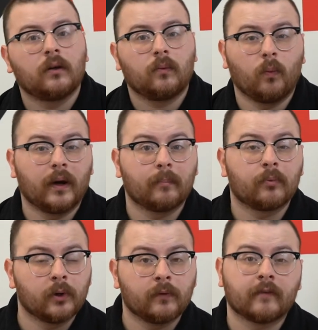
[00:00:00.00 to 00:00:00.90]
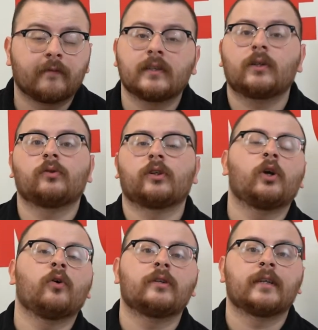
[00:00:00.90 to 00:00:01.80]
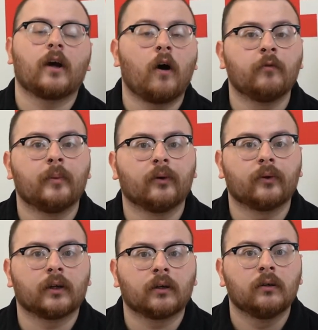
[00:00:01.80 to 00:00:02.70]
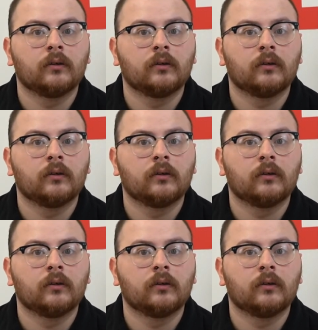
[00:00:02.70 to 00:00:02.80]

will improve the physical security of a building